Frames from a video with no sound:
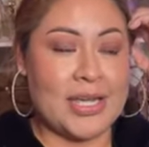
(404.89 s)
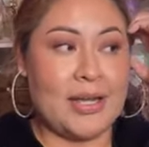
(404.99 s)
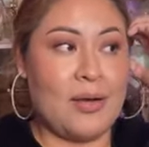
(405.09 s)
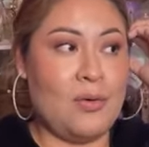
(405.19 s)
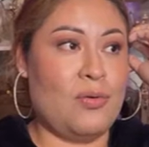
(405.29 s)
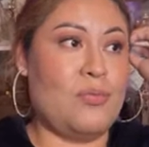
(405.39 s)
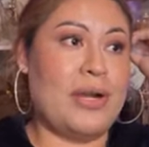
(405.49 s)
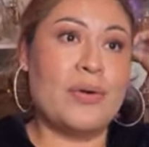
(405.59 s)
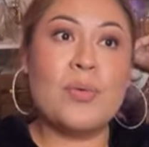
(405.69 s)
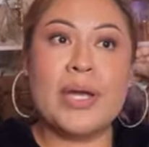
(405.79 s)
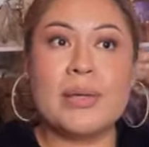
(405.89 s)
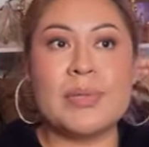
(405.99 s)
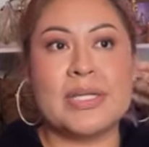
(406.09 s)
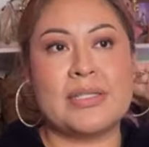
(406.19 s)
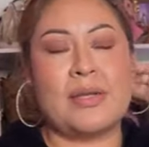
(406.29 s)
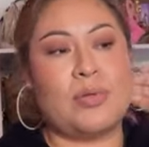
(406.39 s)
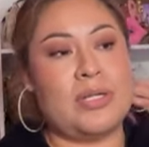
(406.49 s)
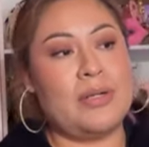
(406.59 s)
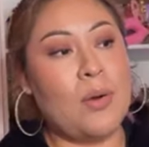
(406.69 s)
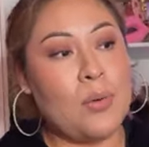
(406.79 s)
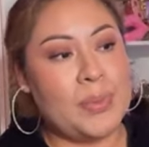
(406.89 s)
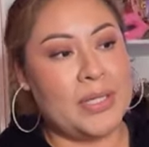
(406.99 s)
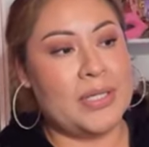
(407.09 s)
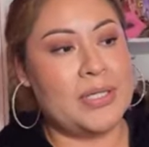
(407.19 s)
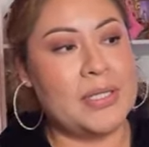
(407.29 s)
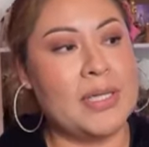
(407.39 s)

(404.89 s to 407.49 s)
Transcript: I got home right away because I wanted to open it.